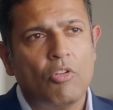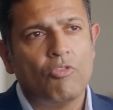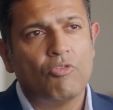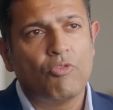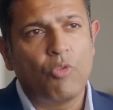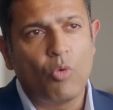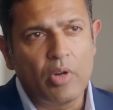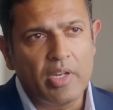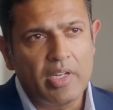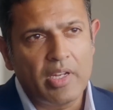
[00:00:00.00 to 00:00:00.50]

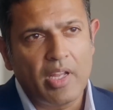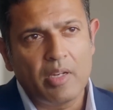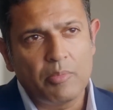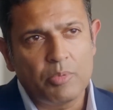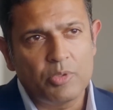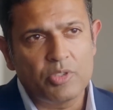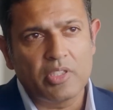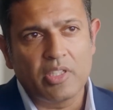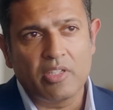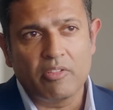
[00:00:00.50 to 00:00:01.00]

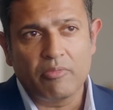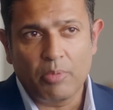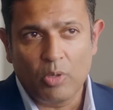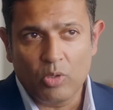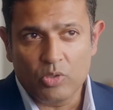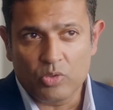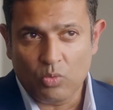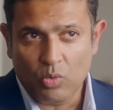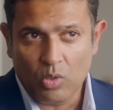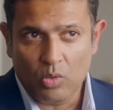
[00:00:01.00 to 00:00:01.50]
49% of
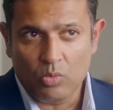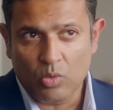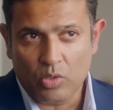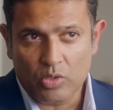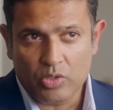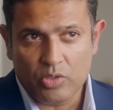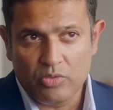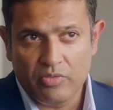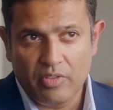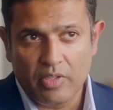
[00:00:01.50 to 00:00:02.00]
post-World War
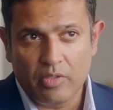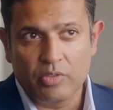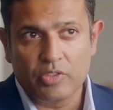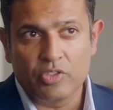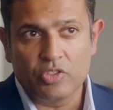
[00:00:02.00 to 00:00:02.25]
II veterans